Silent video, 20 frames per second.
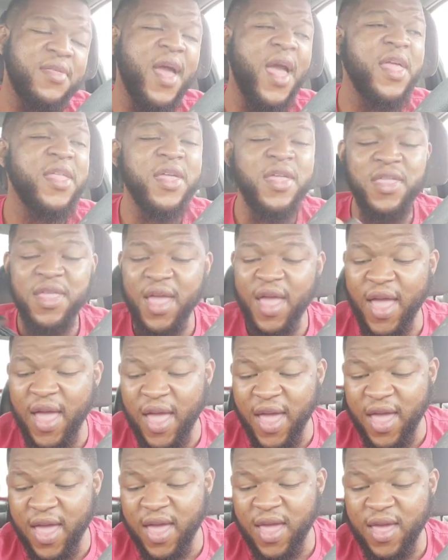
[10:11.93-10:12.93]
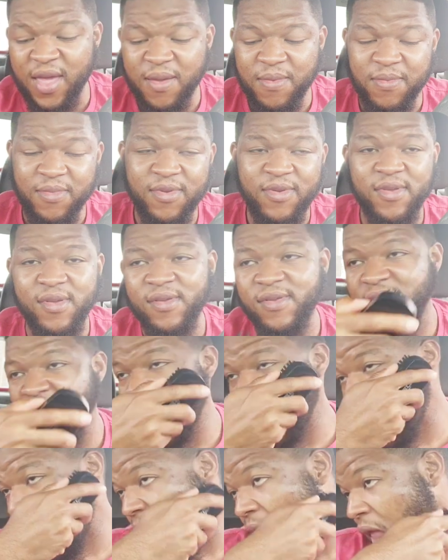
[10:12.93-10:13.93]
Say the names.
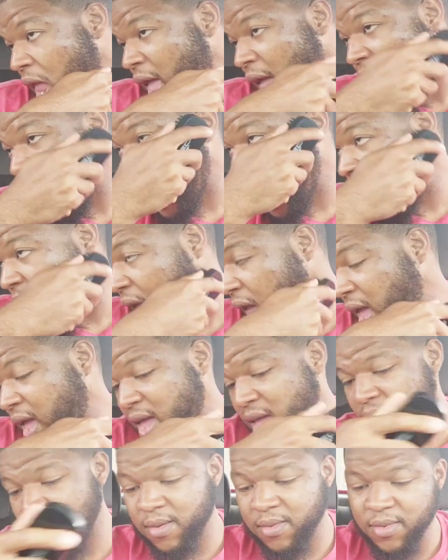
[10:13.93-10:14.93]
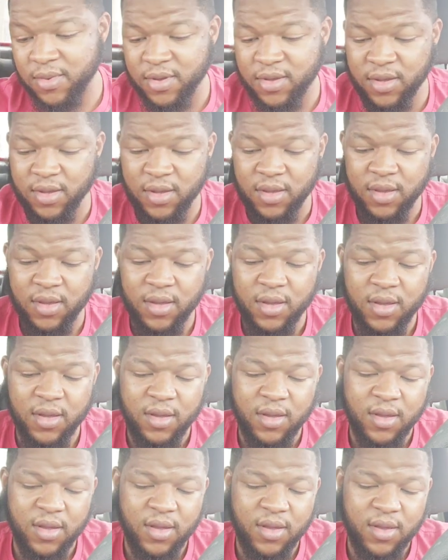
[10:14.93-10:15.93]
Say the names.
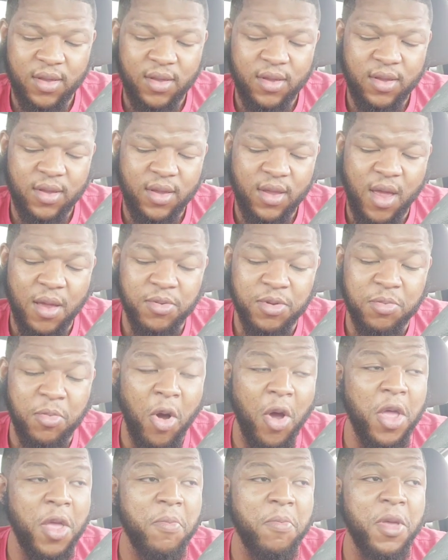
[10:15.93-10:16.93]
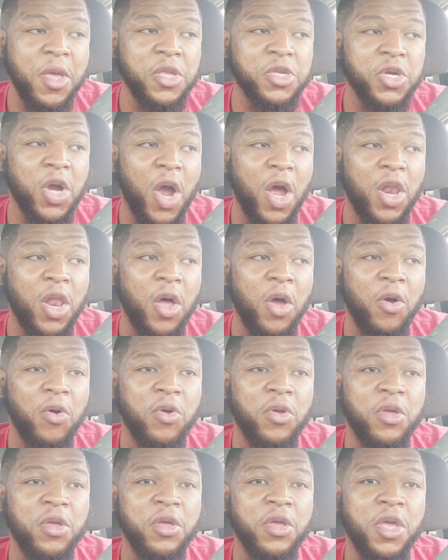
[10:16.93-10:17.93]
I'm Jamal Hitman Charlo.
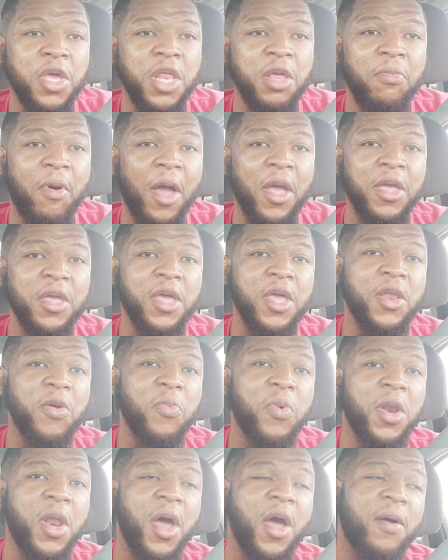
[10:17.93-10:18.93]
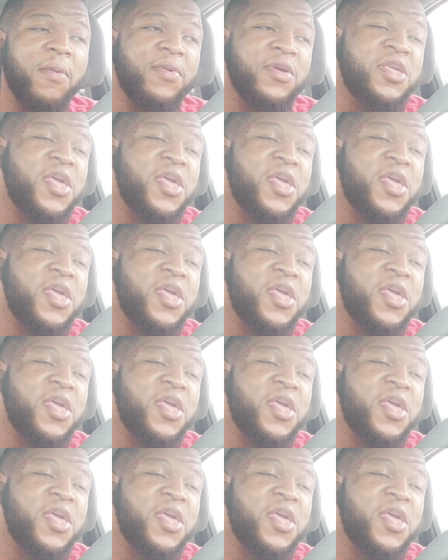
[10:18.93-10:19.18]
Anybody can get it. What up?